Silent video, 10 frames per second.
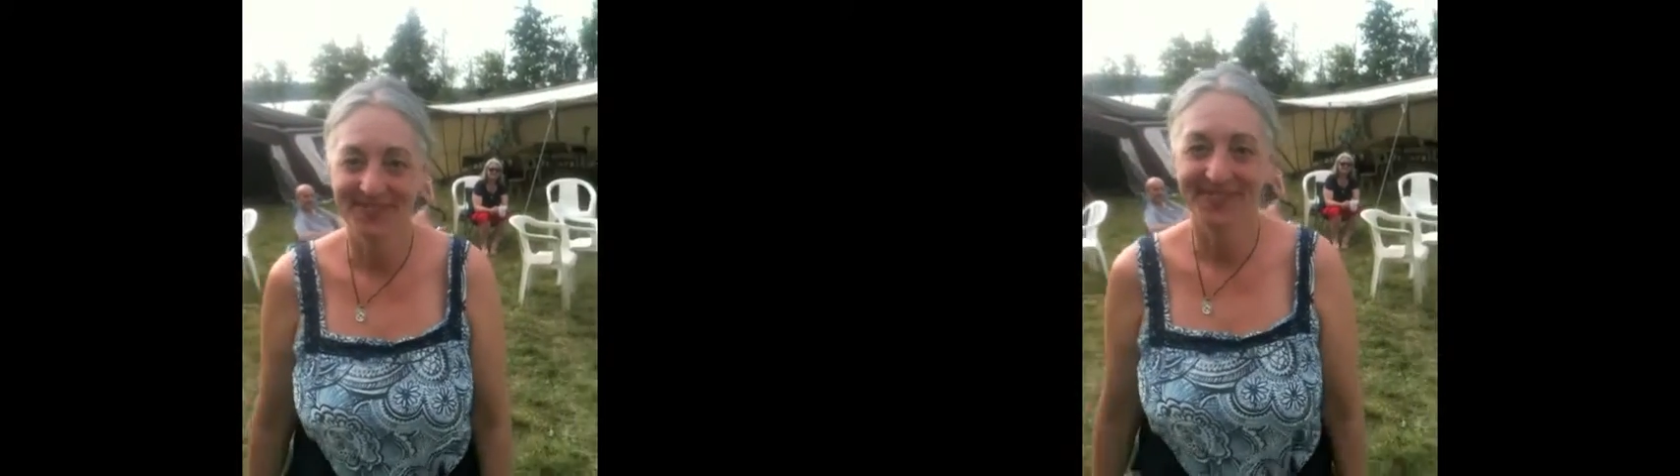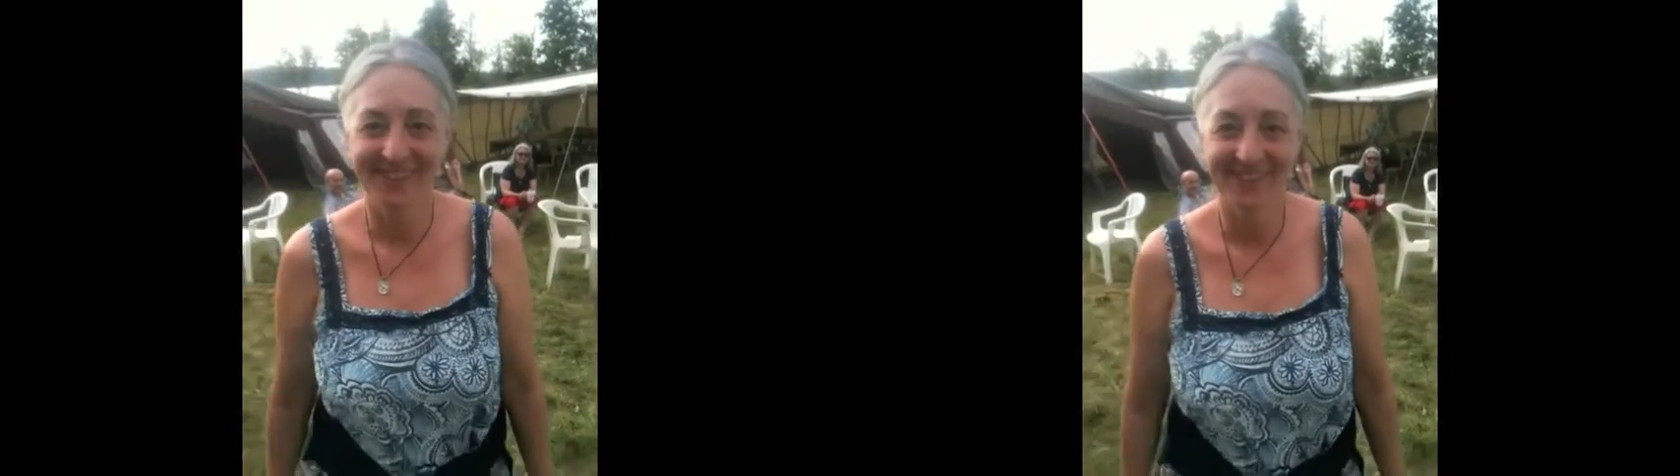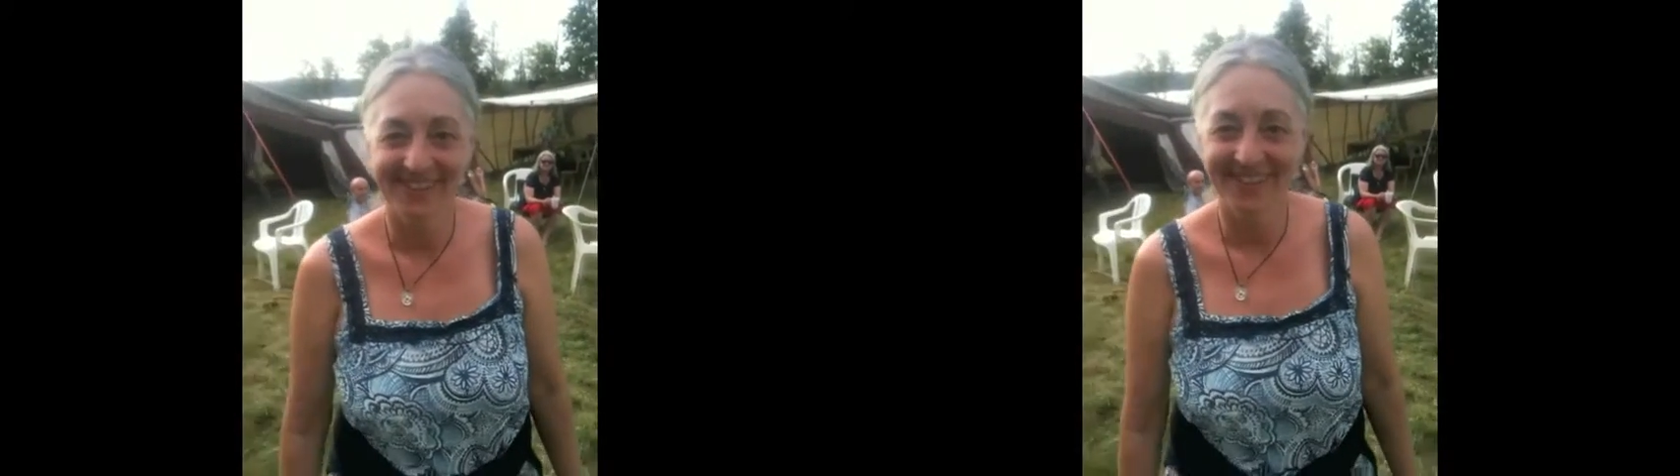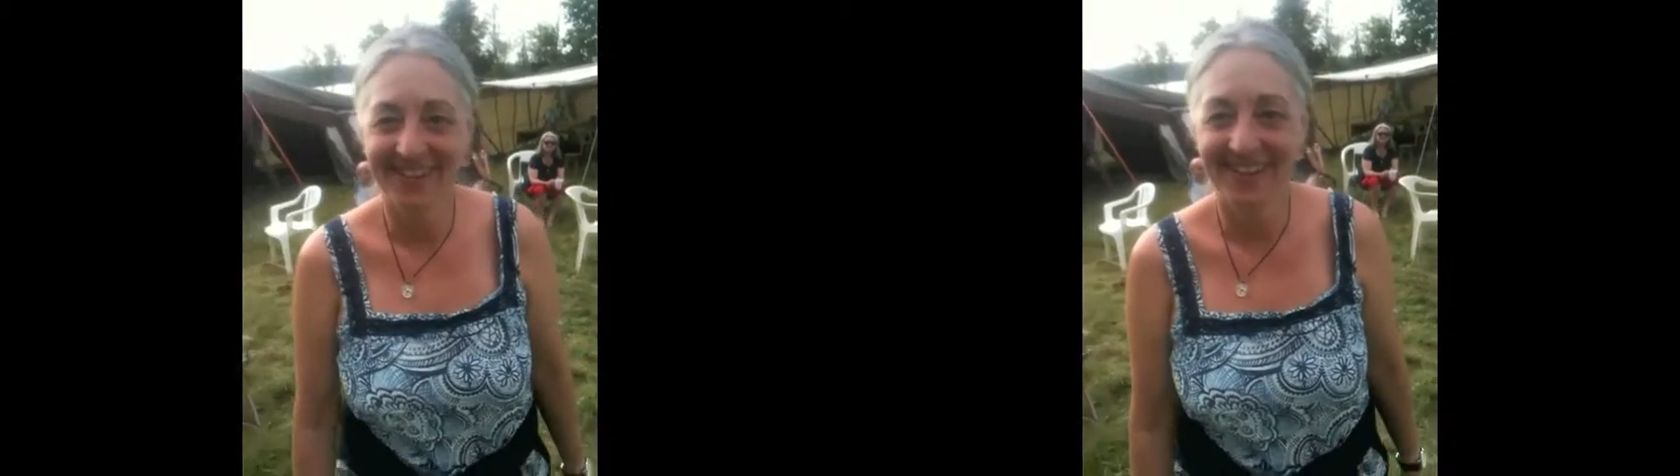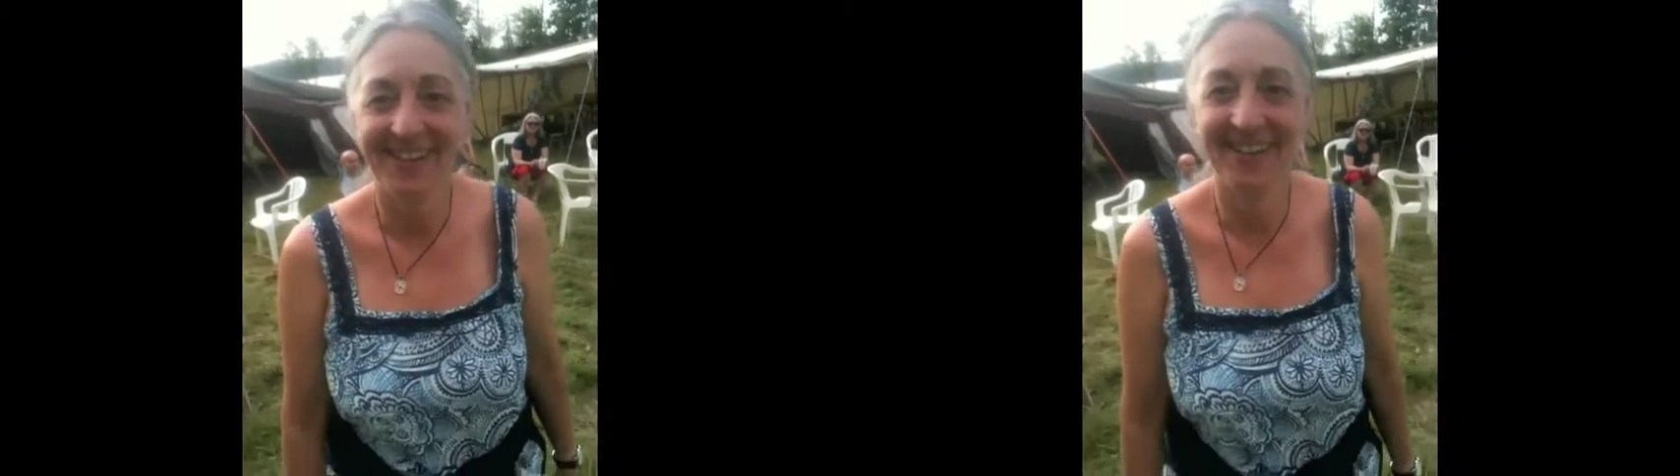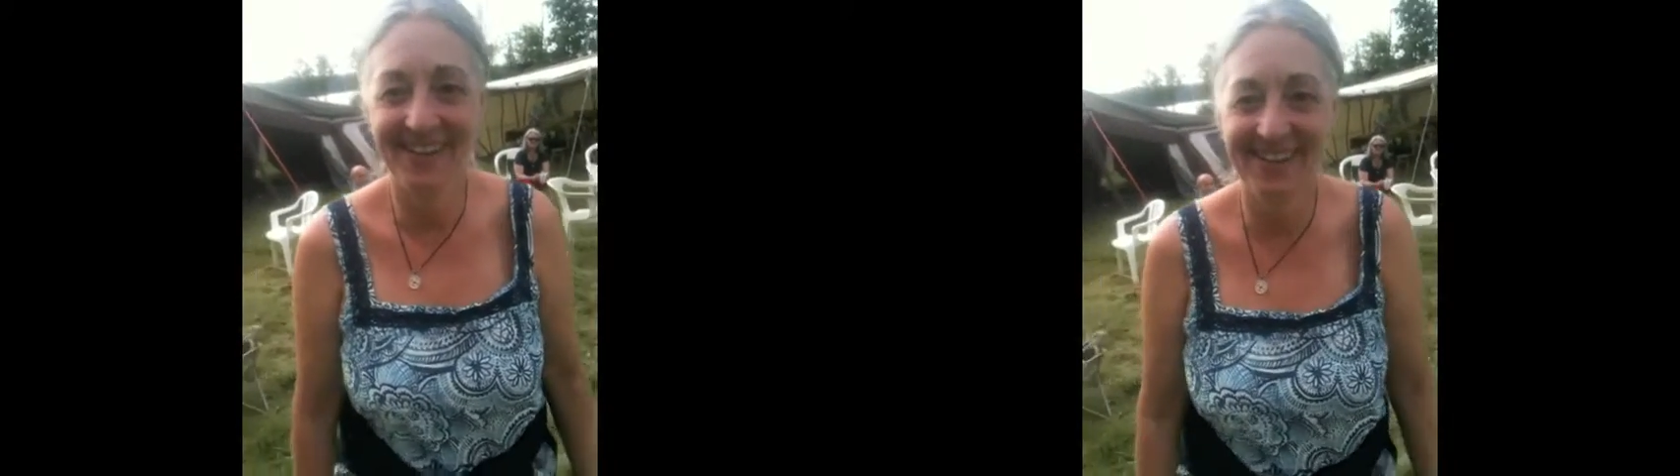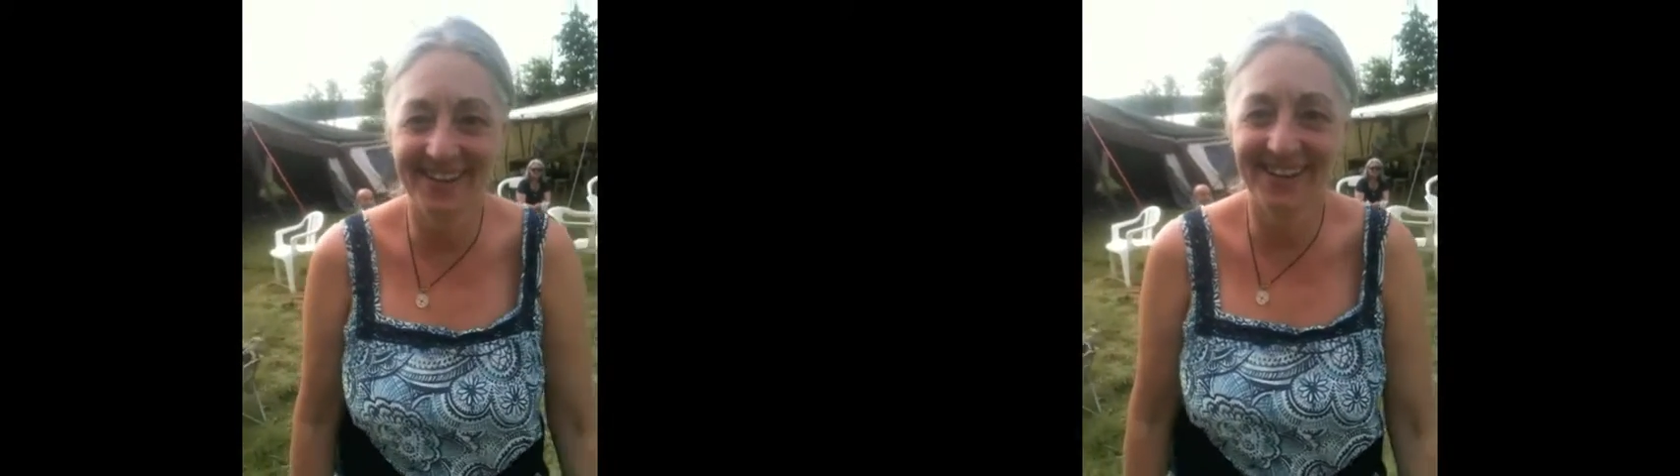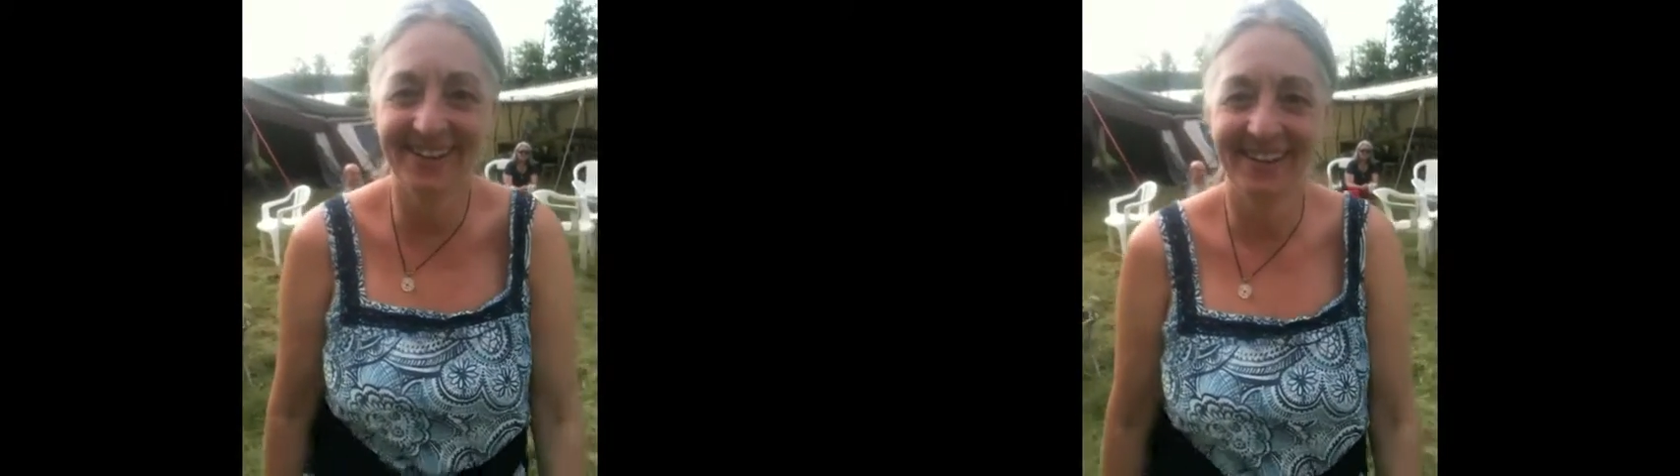Tell us about it in a
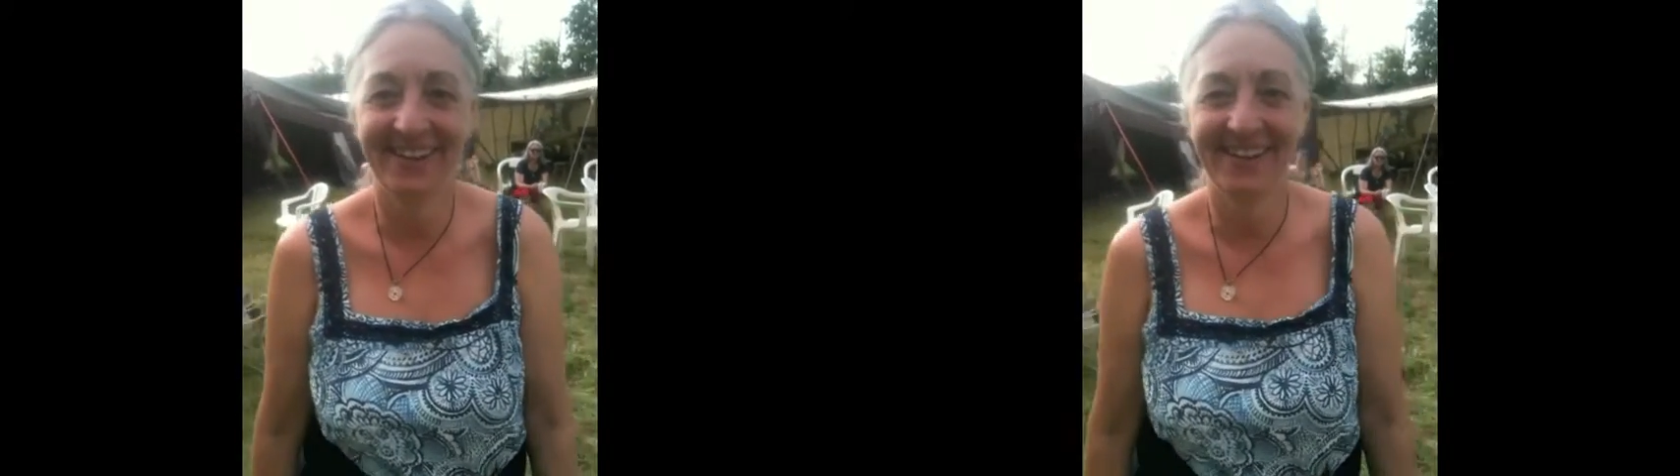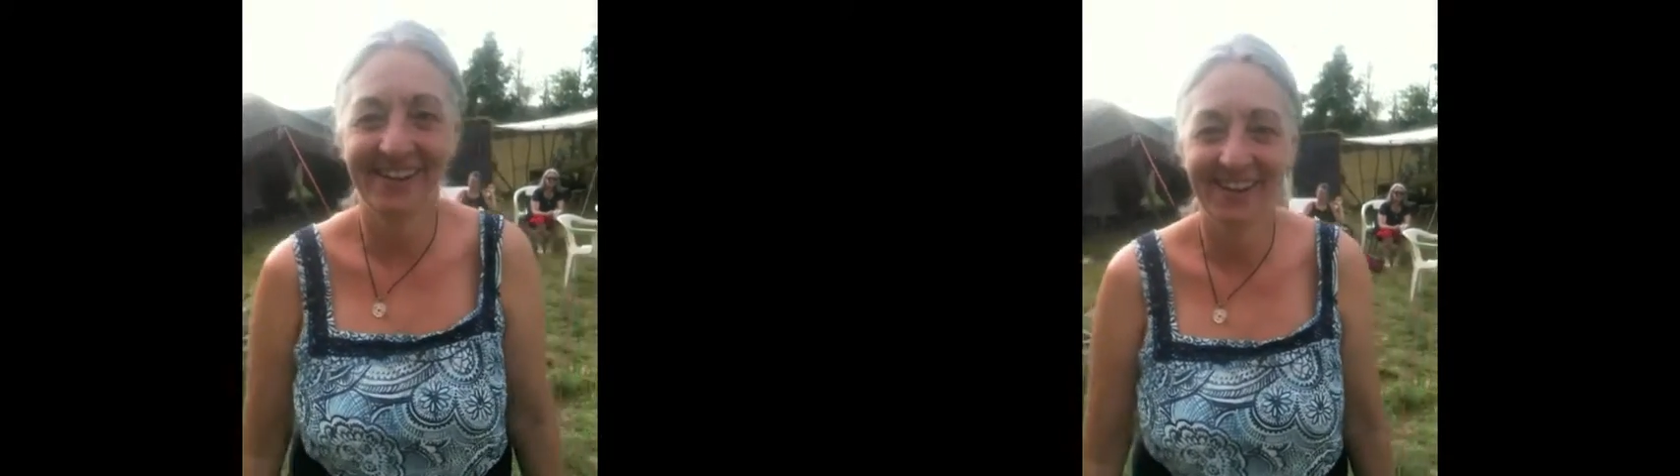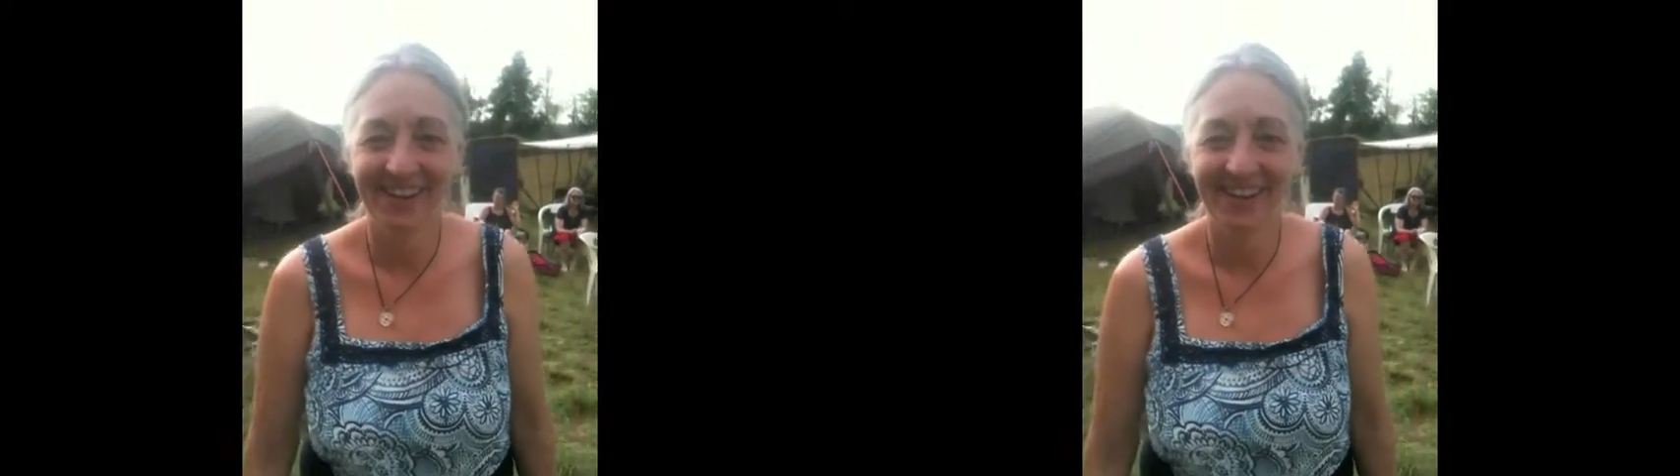few sentences.